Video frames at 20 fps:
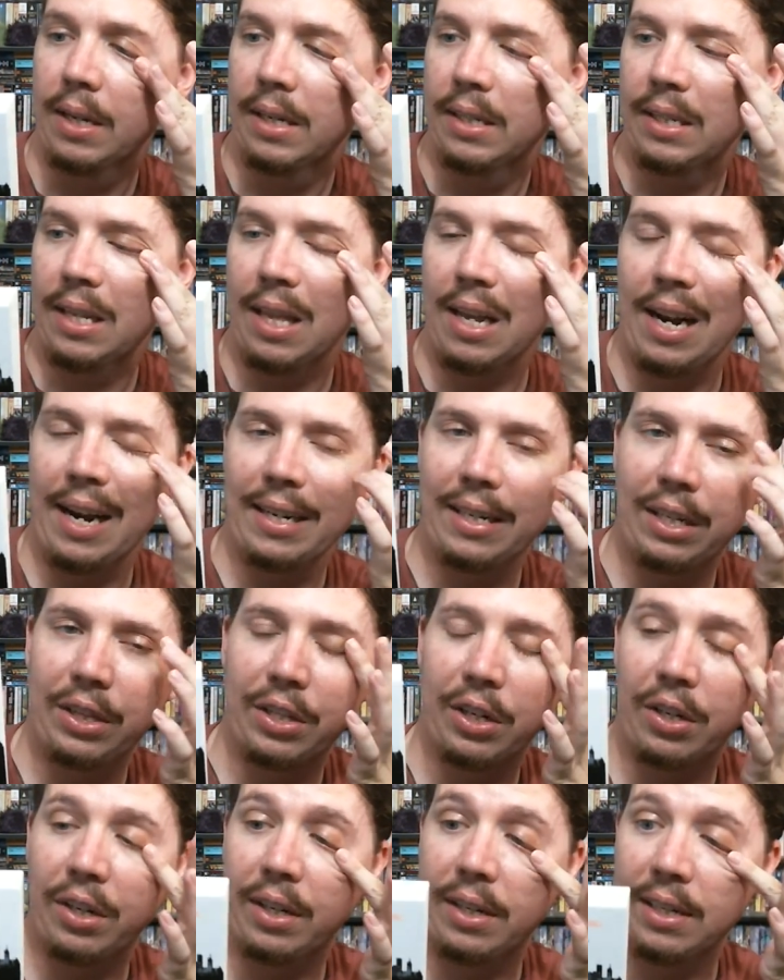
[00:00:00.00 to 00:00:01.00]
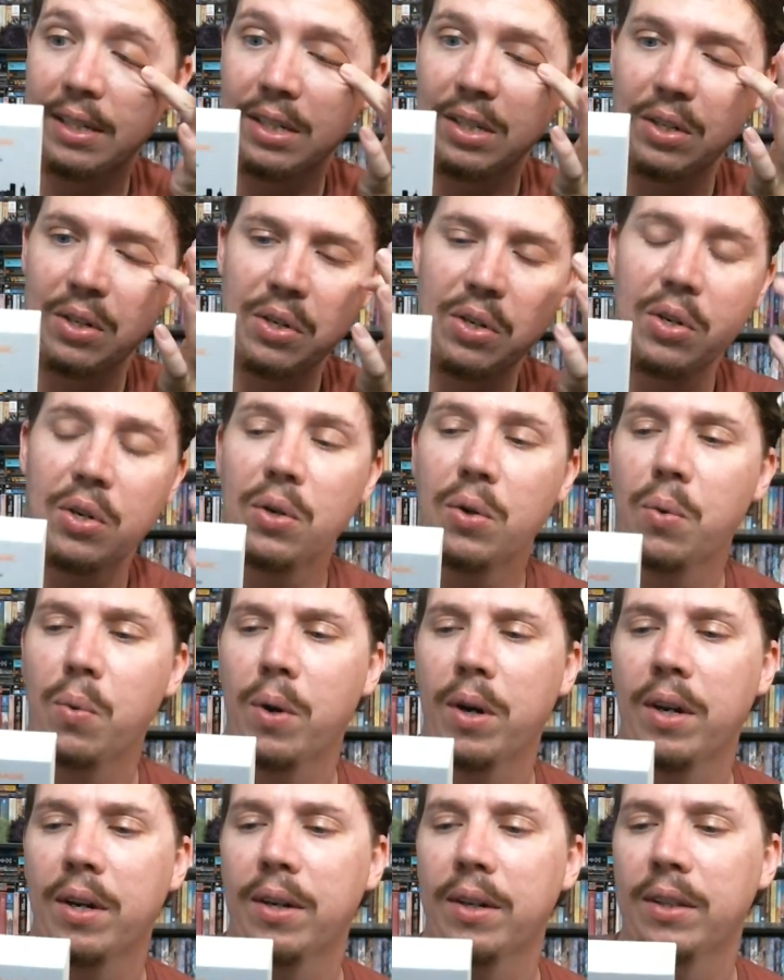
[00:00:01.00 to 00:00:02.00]
So the 1930s,
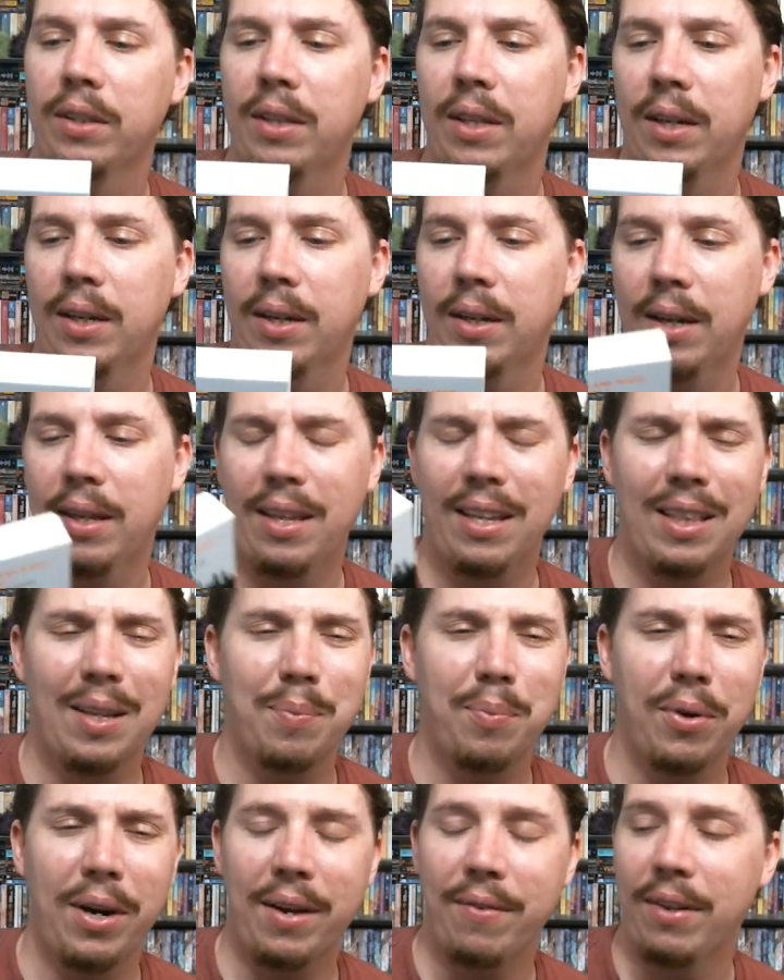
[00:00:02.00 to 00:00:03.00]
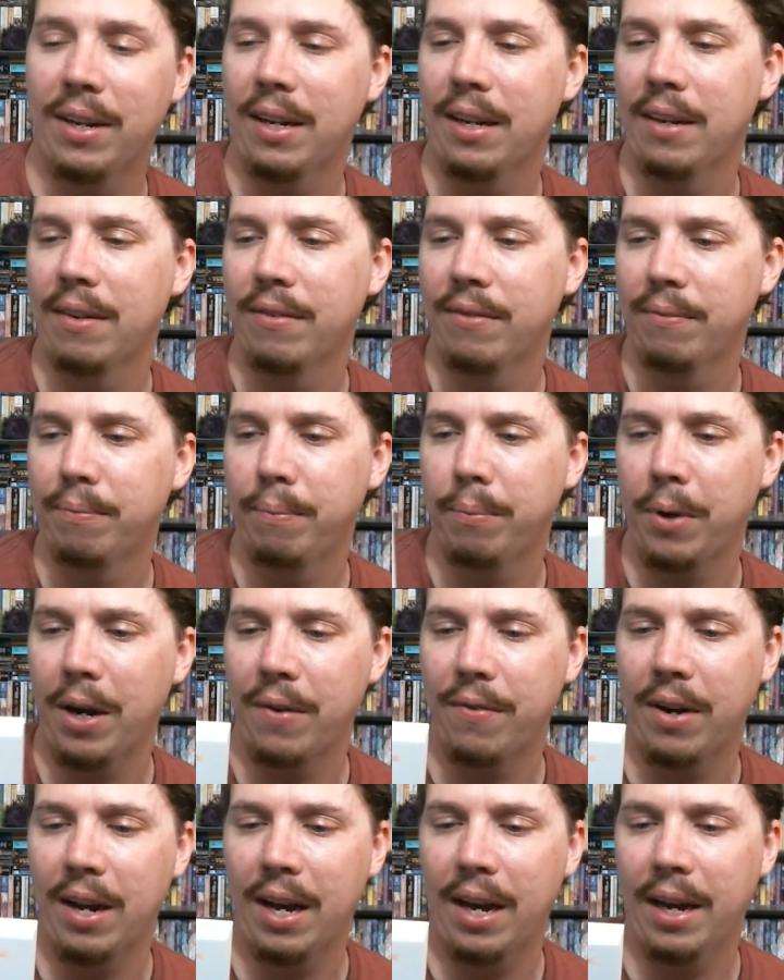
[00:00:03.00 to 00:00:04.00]
where the I think the private in
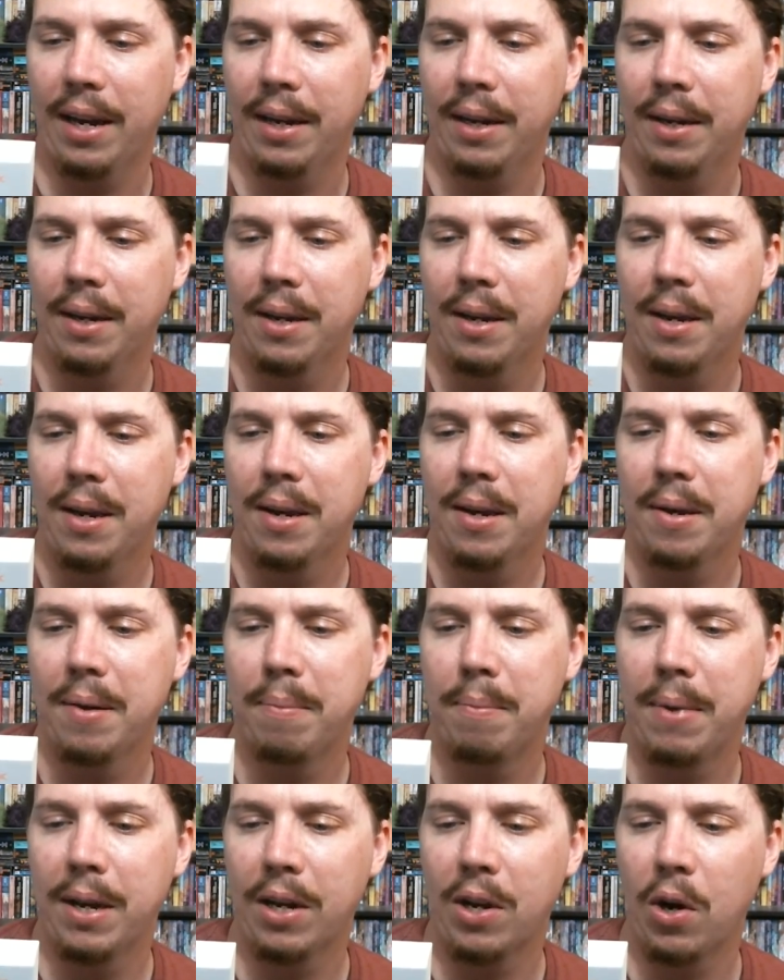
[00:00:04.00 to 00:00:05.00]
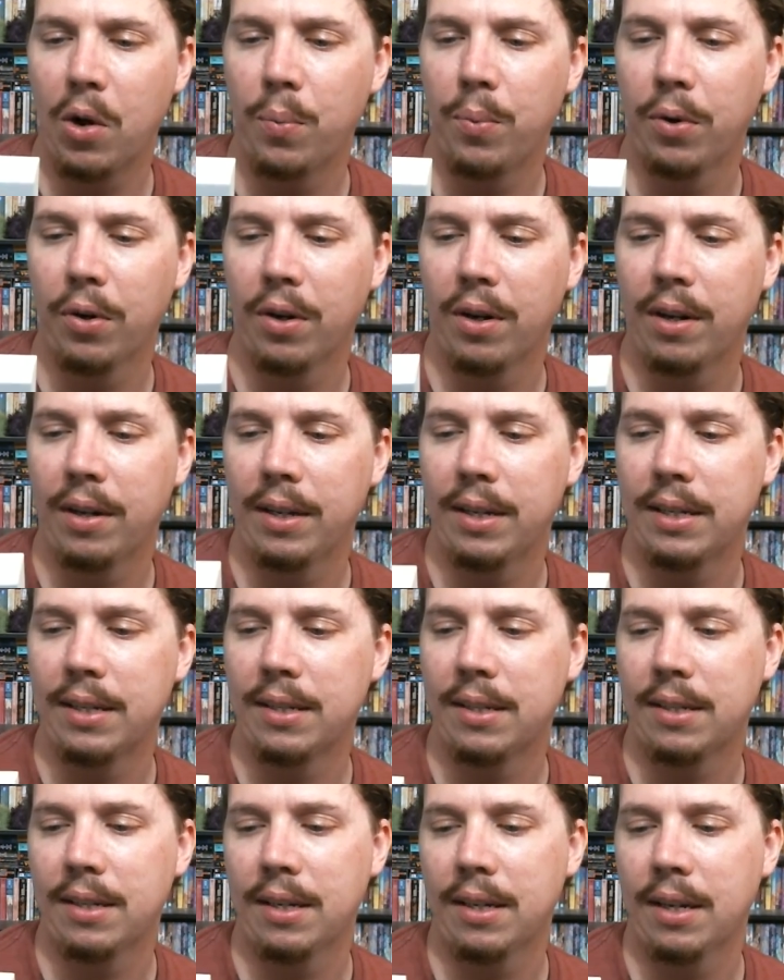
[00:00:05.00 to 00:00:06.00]
Private Eye, Mick Oberon
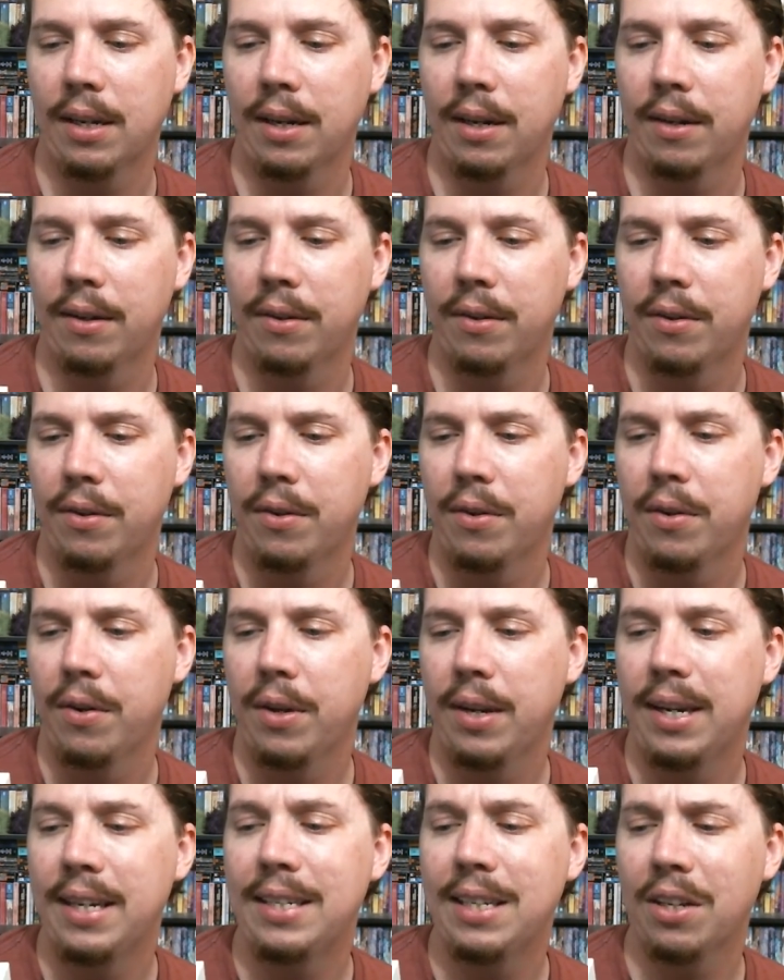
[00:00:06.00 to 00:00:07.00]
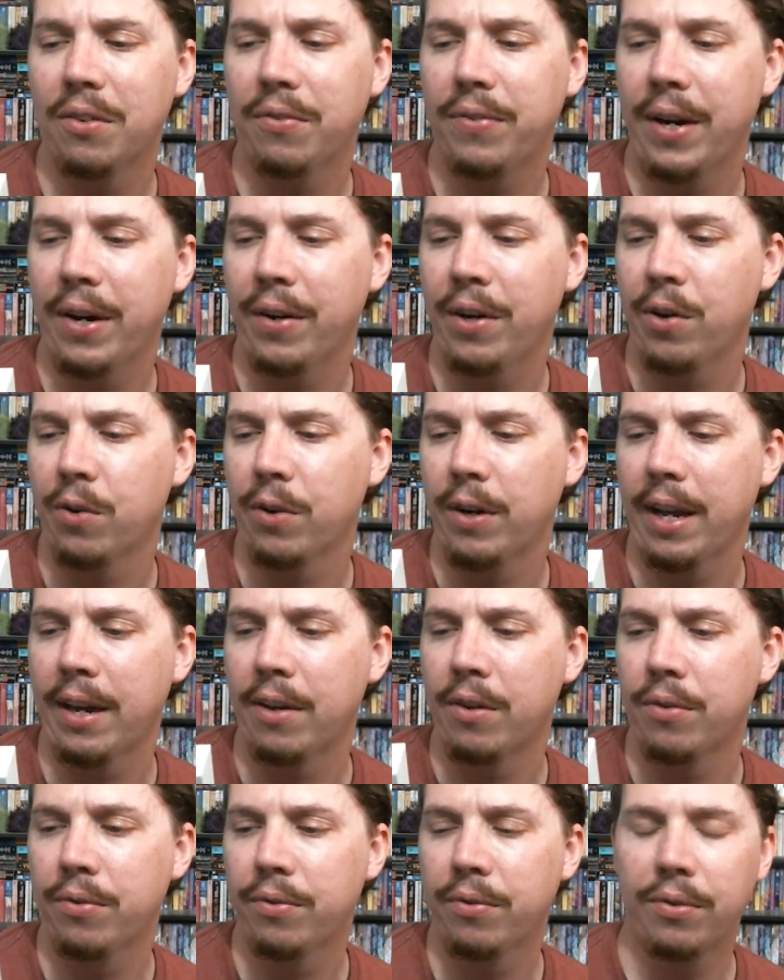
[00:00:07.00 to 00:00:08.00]
is uh, he's either a fairy or an
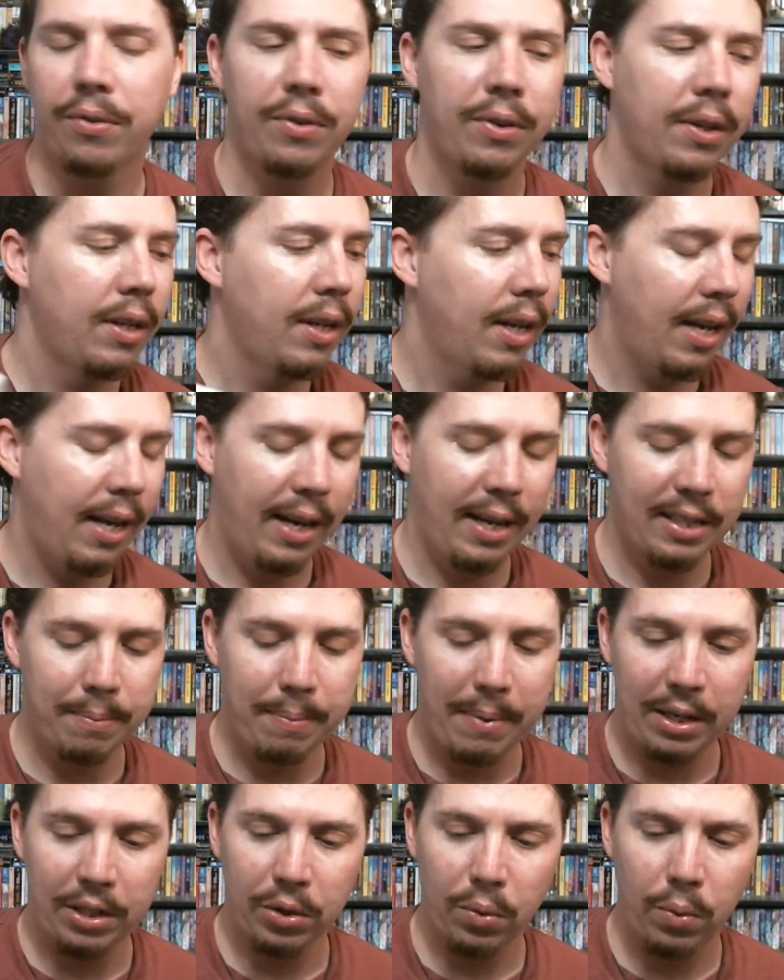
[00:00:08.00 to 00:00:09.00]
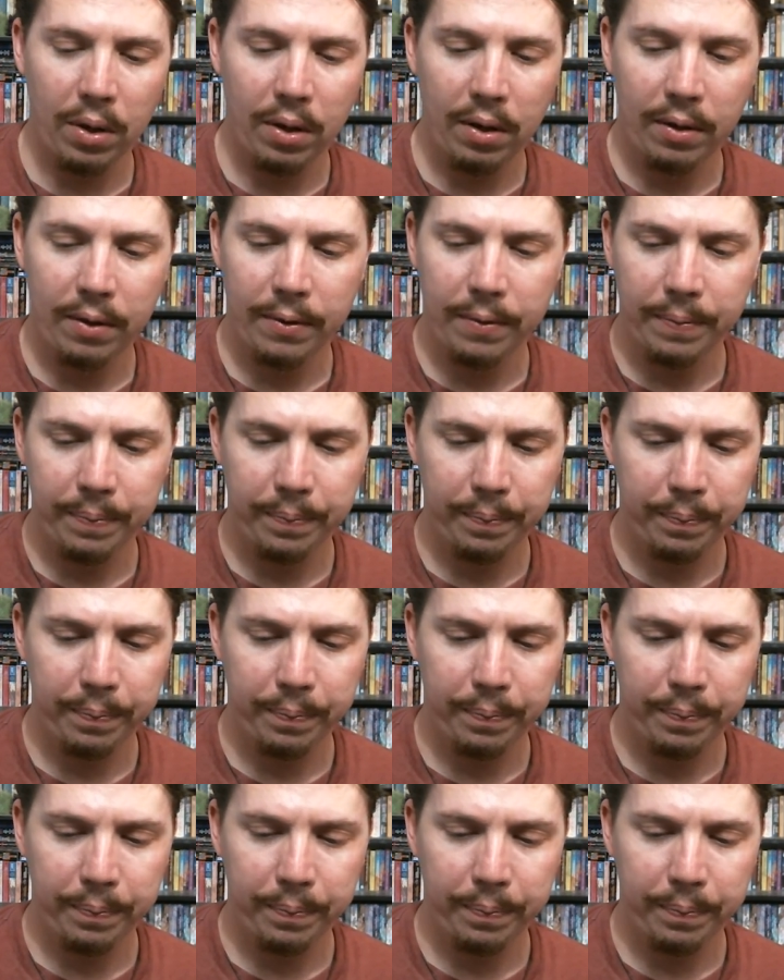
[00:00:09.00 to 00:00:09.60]
elf, and he has a magic wand.